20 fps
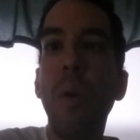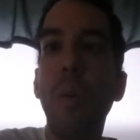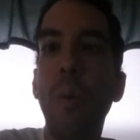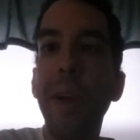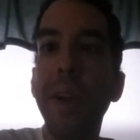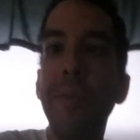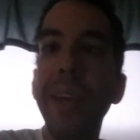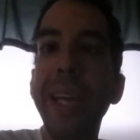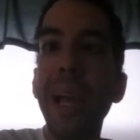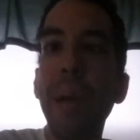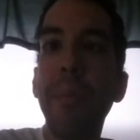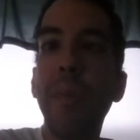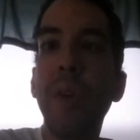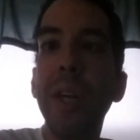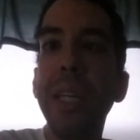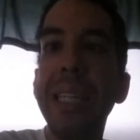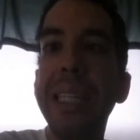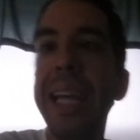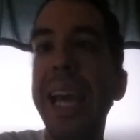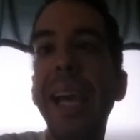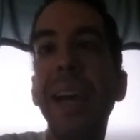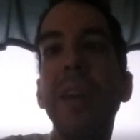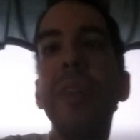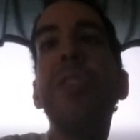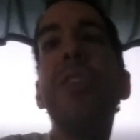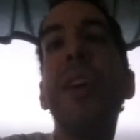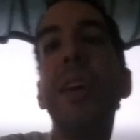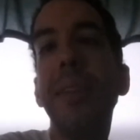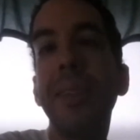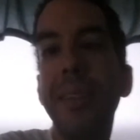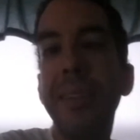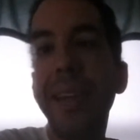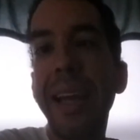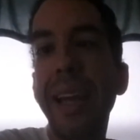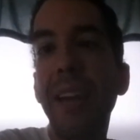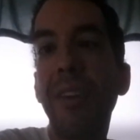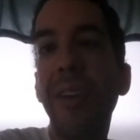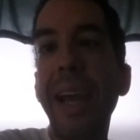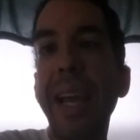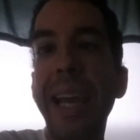When we get more details,
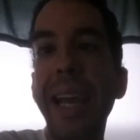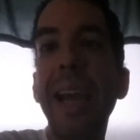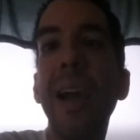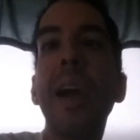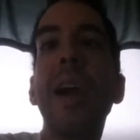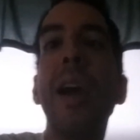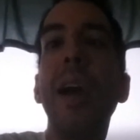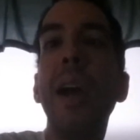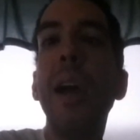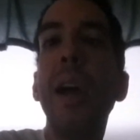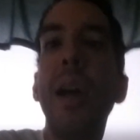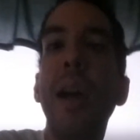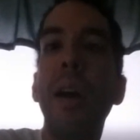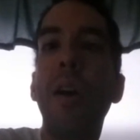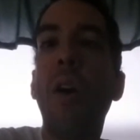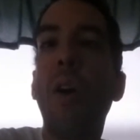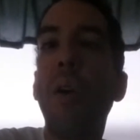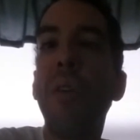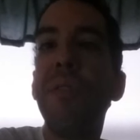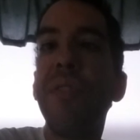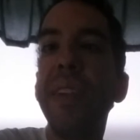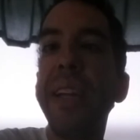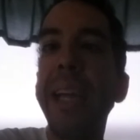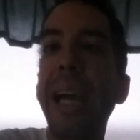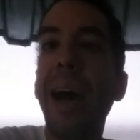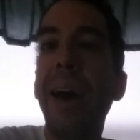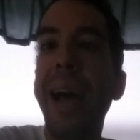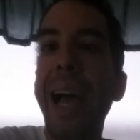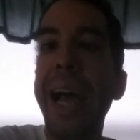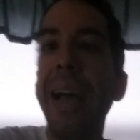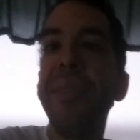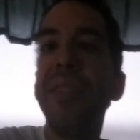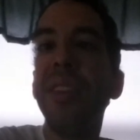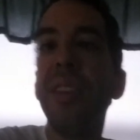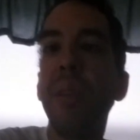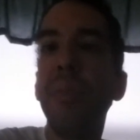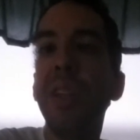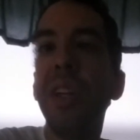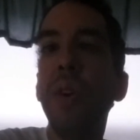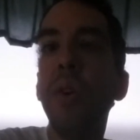stick it right here. Hopefully, I'll have
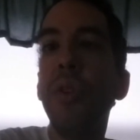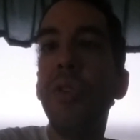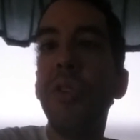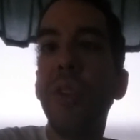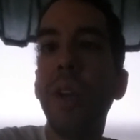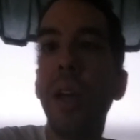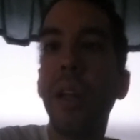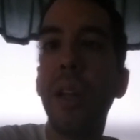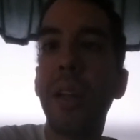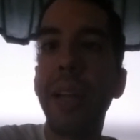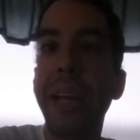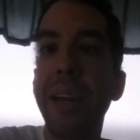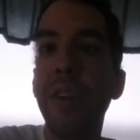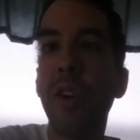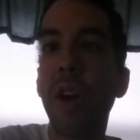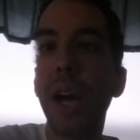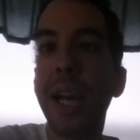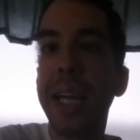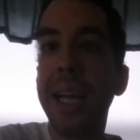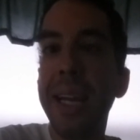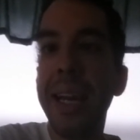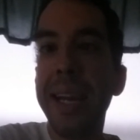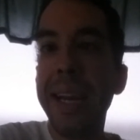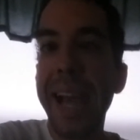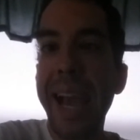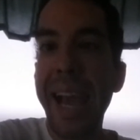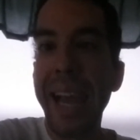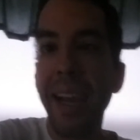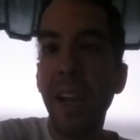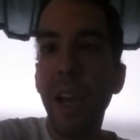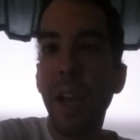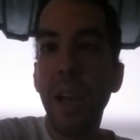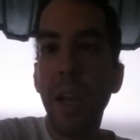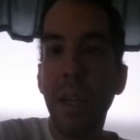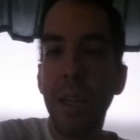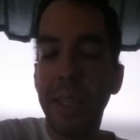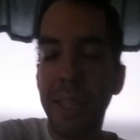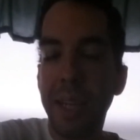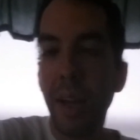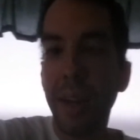some news later on in the day.
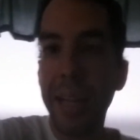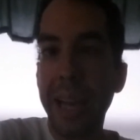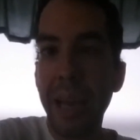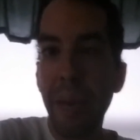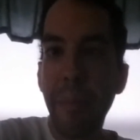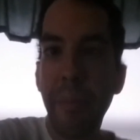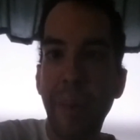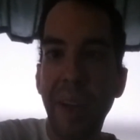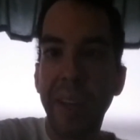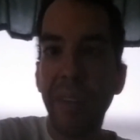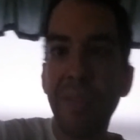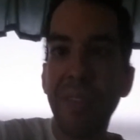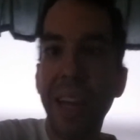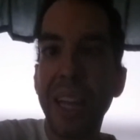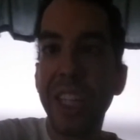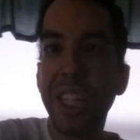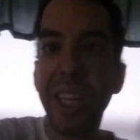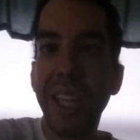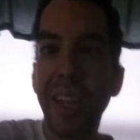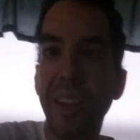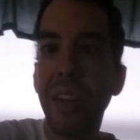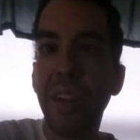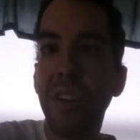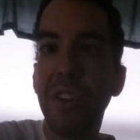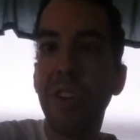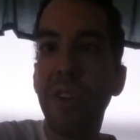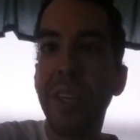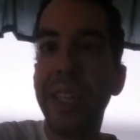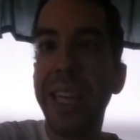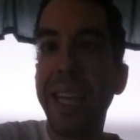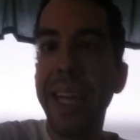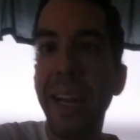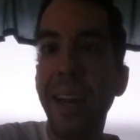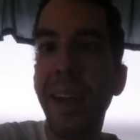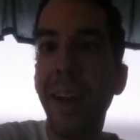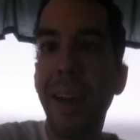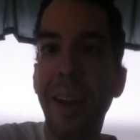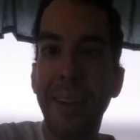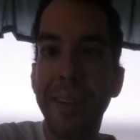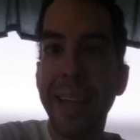Till then, Mike Flecha, you know the
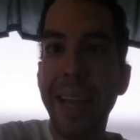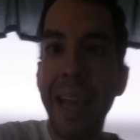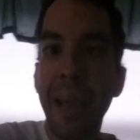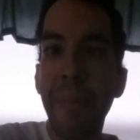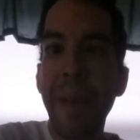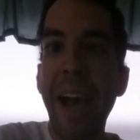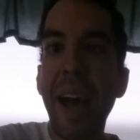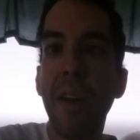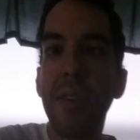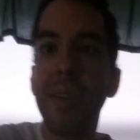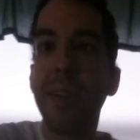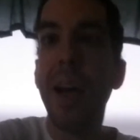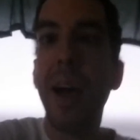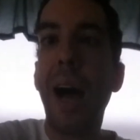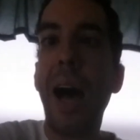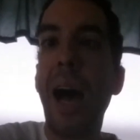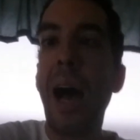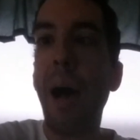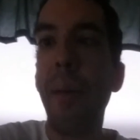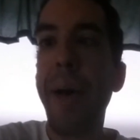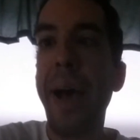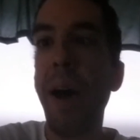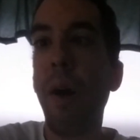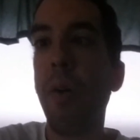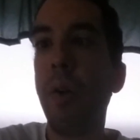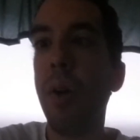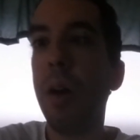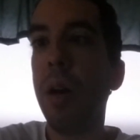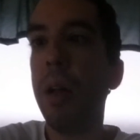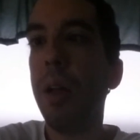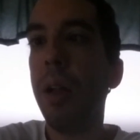routine. Hugs and hand pounds. I'm out.